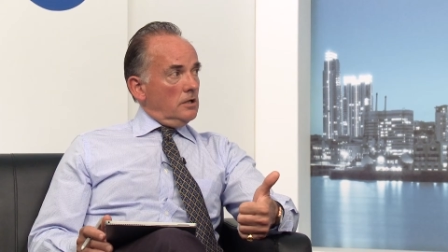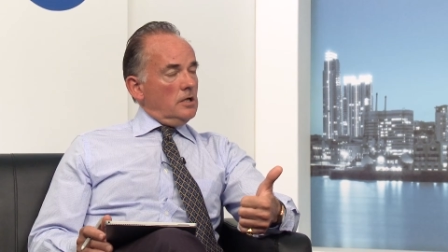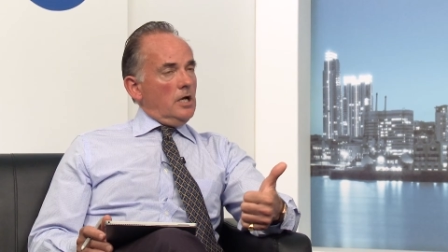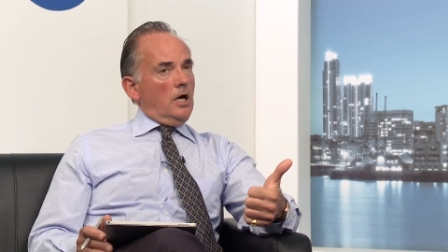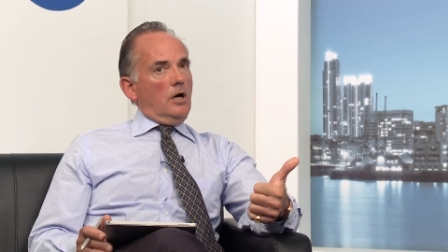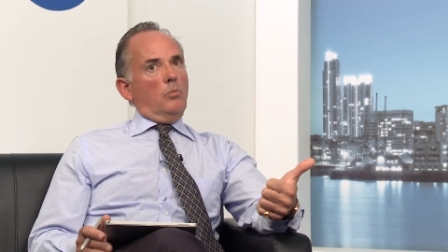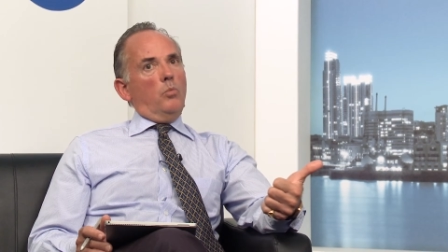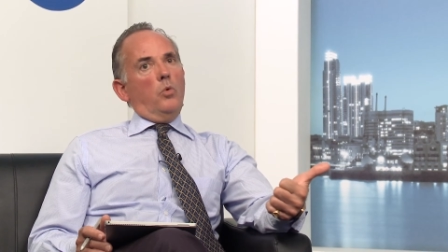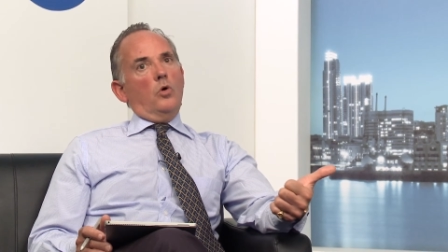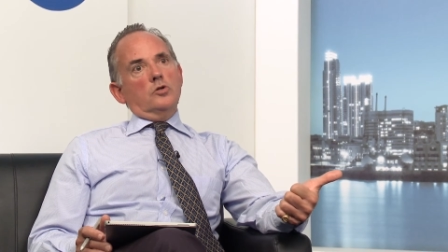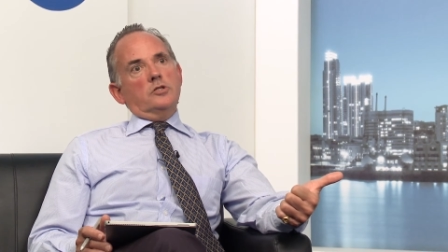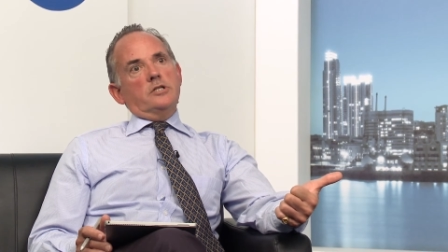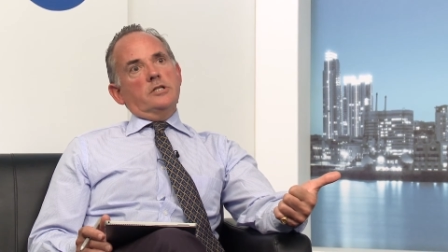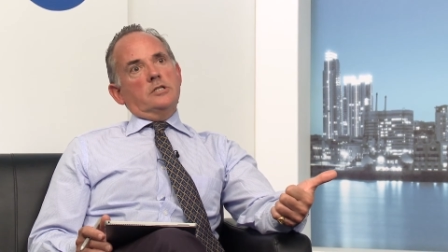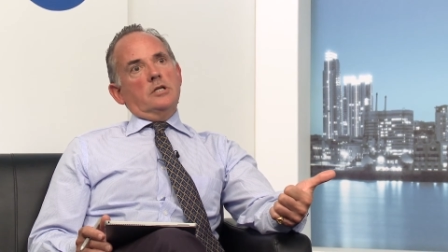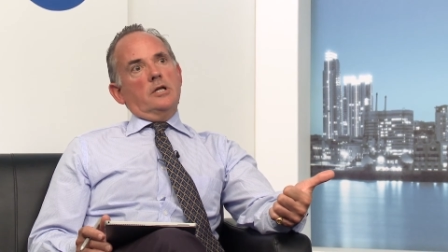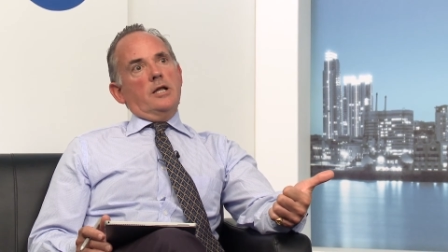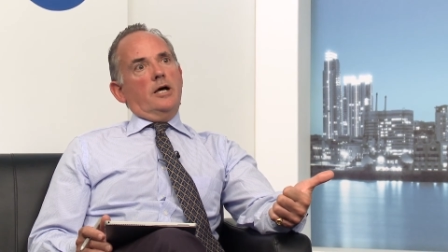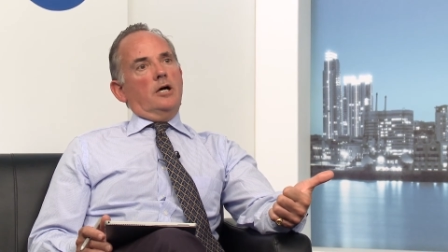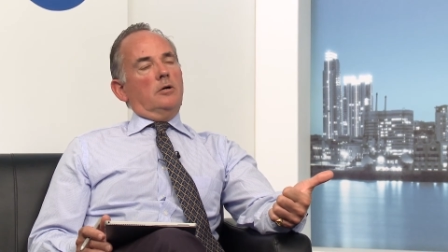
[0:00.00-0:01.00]
Now, what
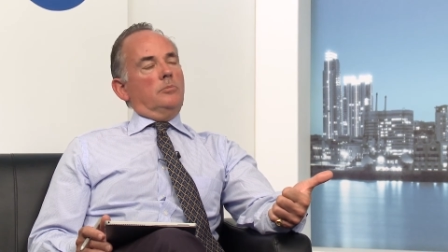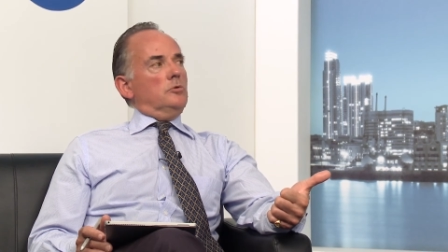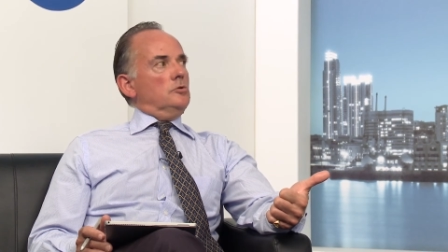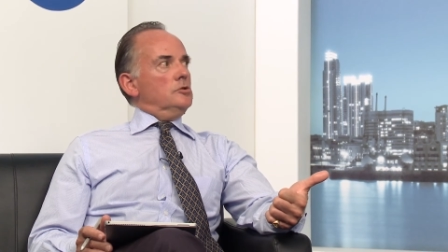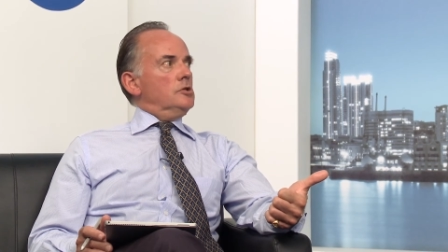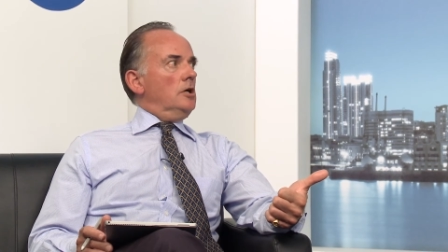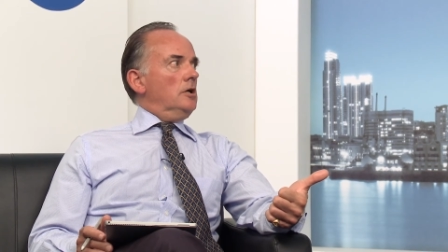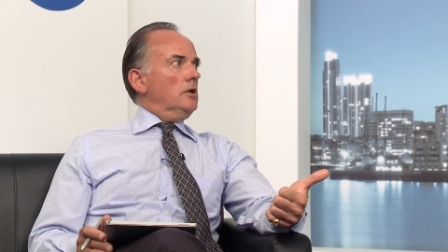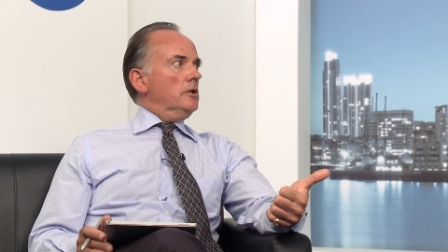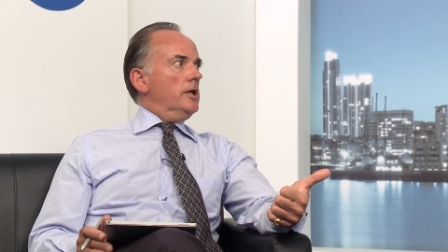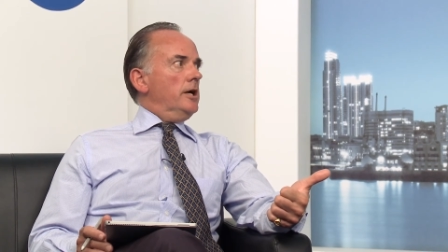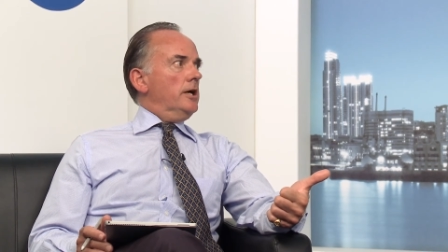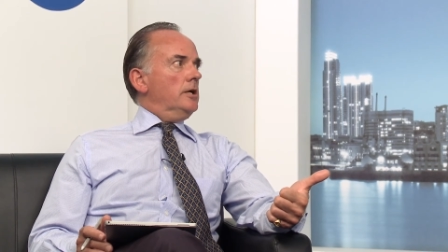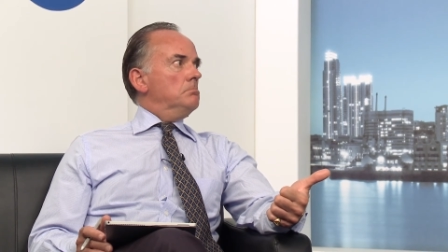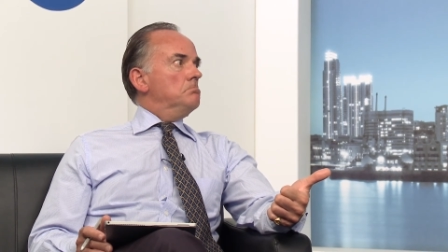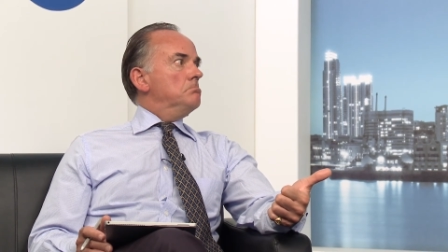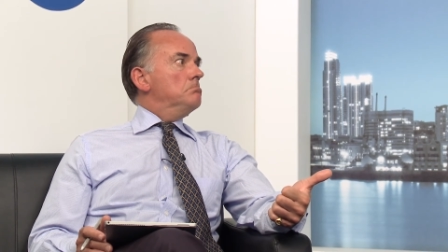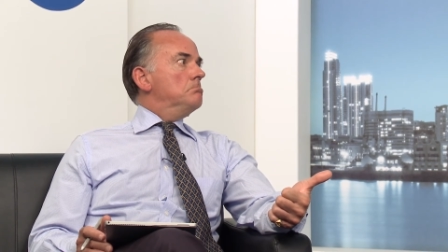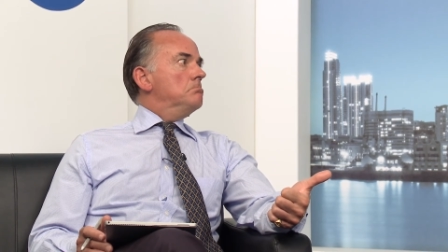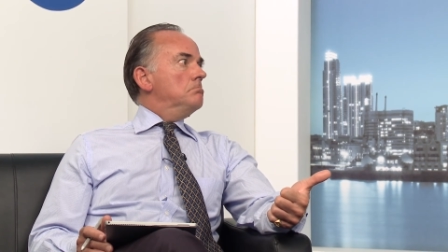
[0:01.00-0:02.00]
disallowables are
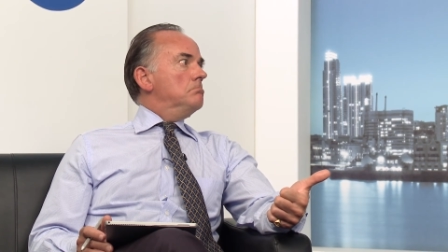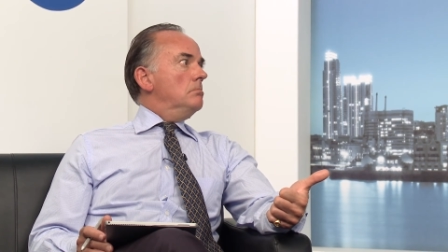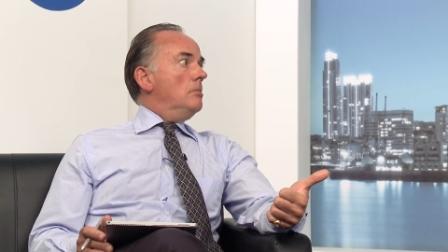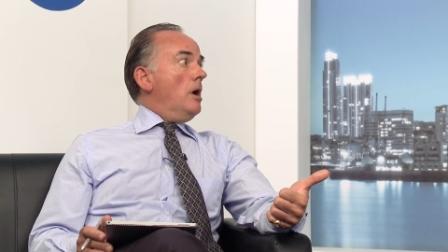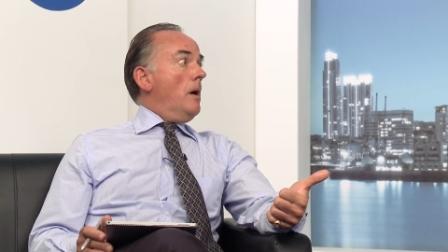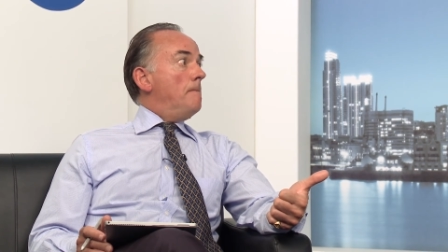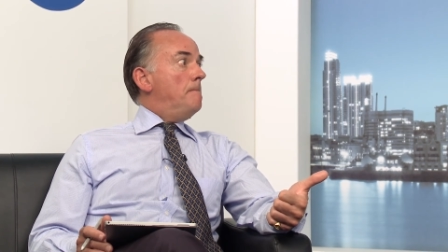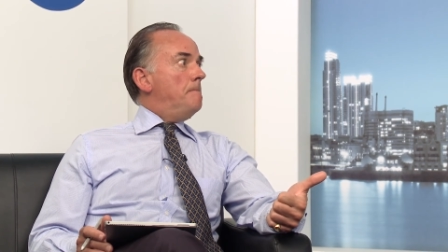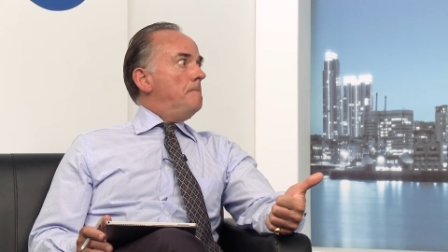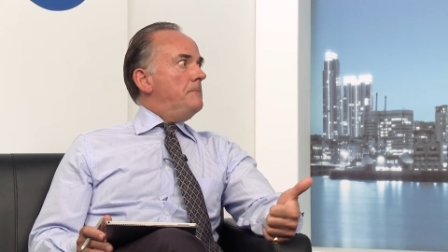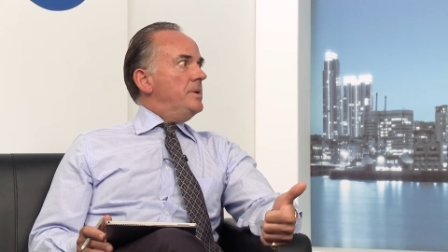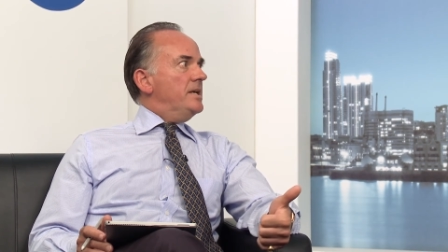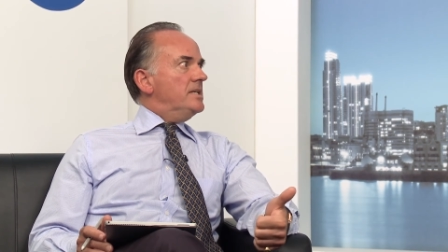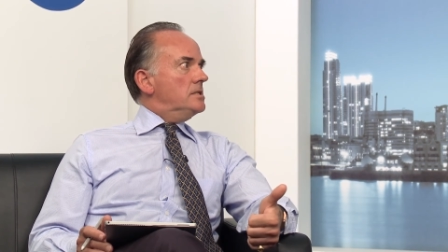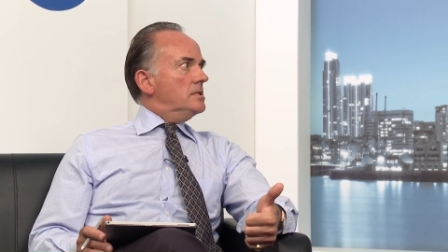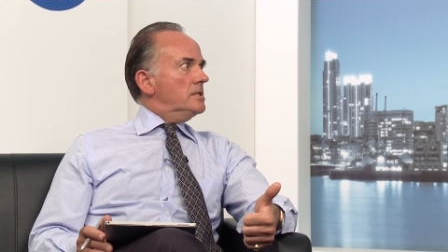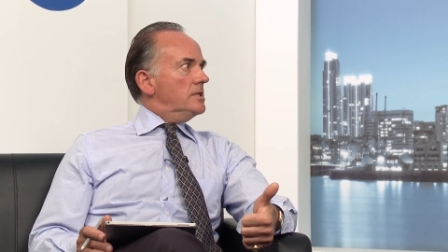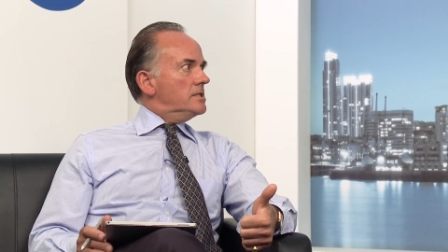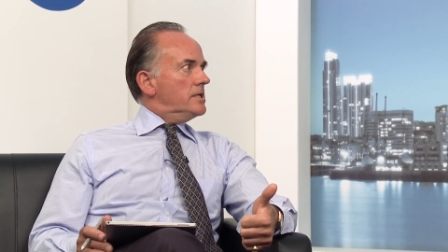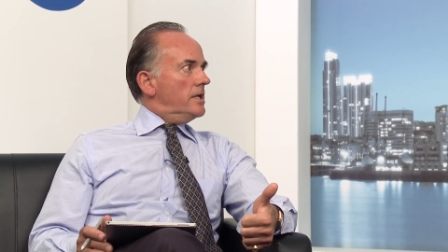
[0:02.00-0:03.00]
there?
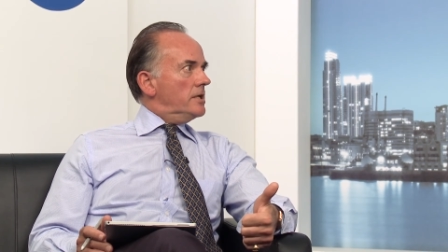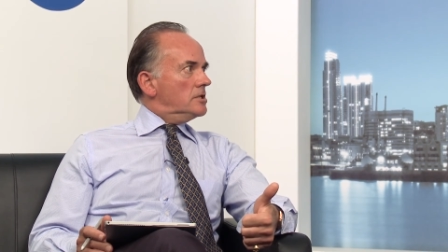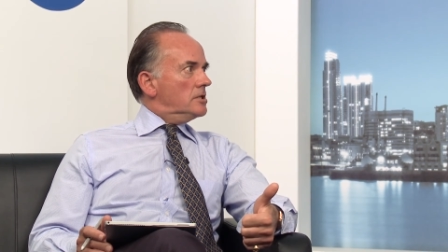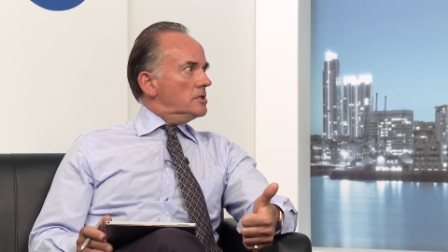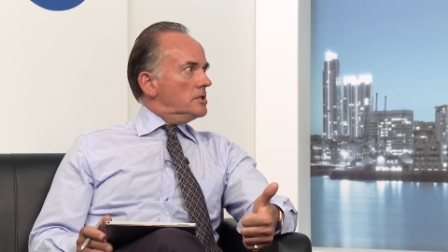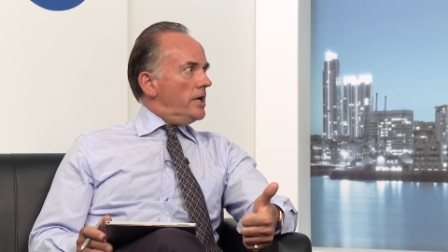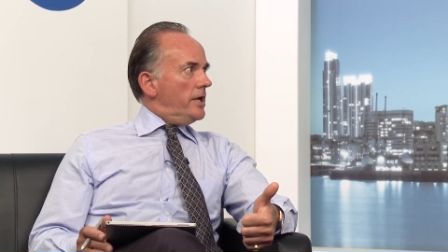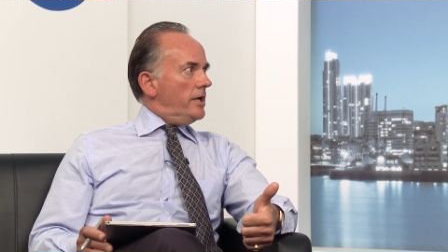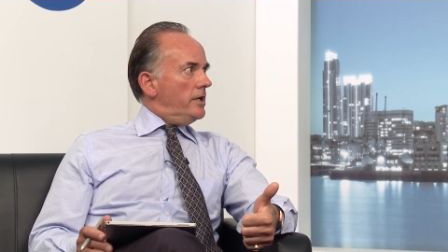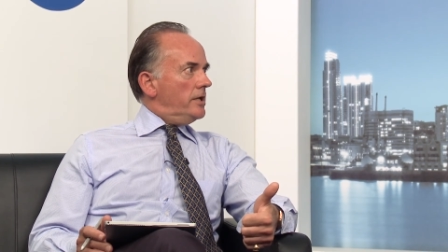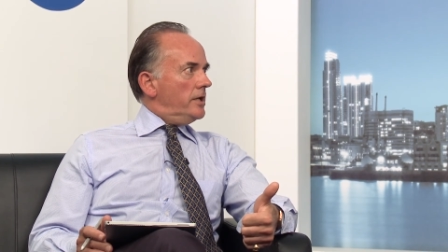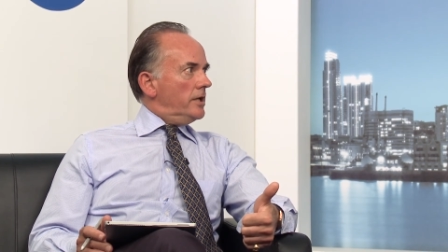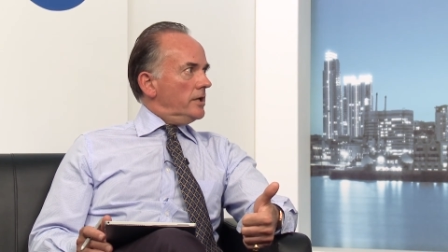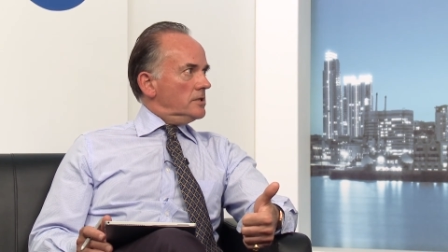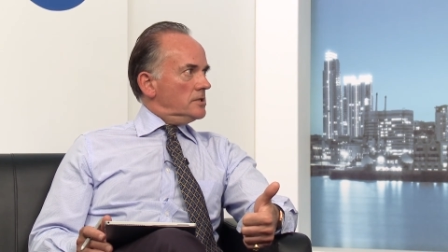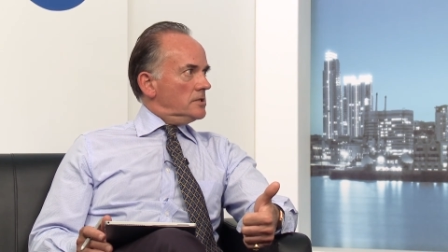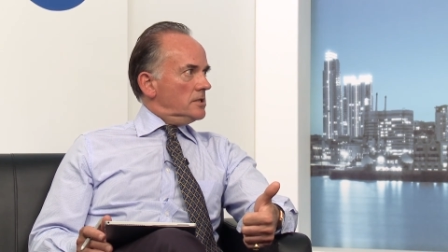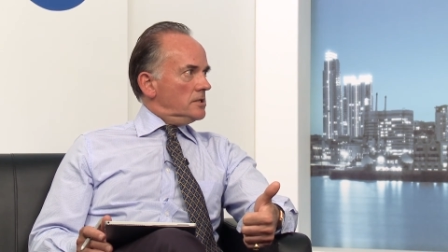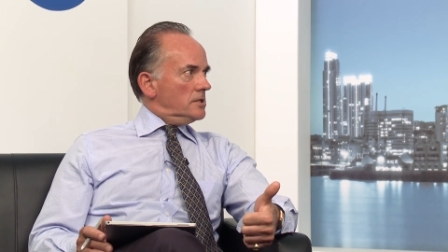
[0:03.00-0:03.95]
Business entertaining is